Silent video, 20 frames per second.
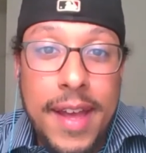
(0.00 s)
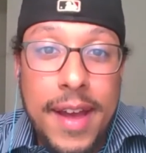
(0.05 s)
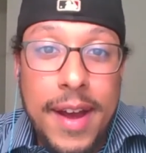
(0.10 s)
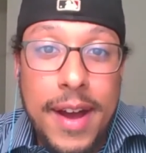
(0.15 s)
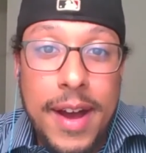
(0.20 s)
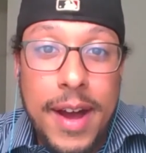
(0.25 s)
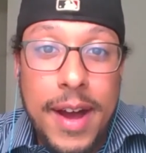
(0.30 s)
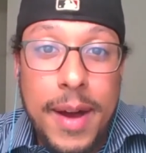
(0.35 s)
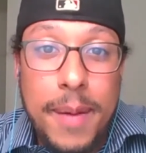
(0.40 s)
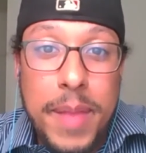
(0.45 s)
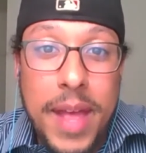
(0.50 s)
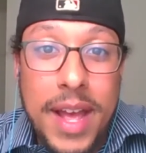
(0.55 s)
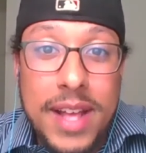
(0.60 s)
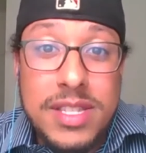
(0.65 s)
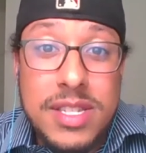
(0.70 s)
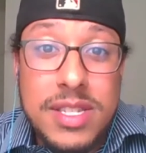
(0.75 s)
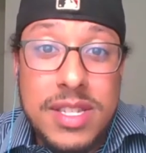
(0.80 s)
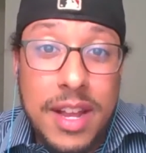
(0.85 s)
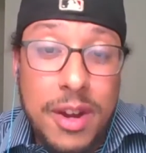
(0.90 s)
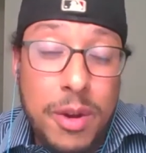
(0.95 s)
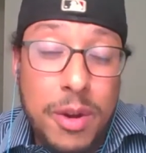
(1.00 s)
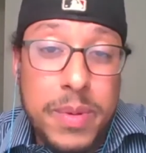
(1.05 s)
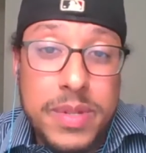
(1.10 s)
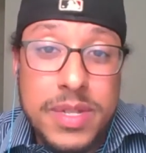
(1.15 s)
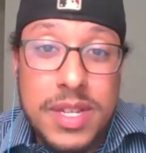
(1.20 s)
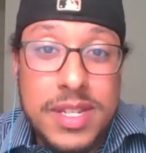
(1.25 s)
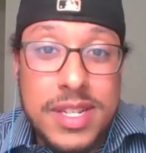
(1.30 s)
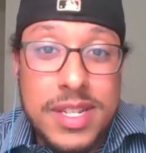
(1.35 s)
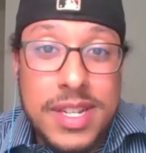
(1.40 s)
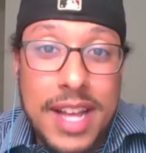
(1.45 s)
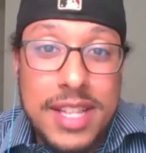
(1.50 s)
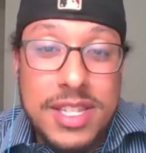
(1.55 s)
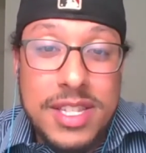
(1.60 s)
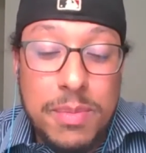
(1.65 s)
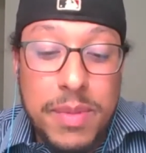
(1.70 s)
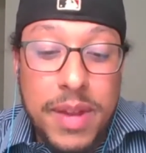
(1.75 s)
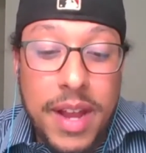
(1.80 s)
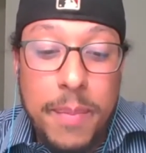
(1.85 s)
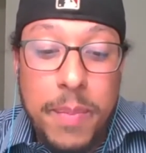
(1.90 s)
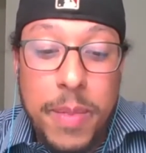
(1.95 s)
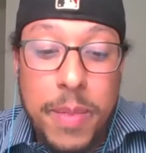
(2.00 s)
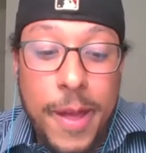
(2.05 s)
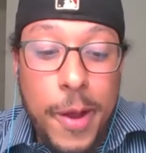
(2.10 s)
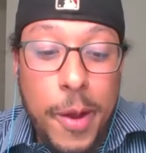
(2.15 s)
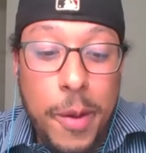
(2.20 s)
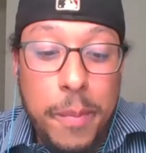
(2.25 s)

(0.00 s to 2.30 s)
that center position and add some depth there?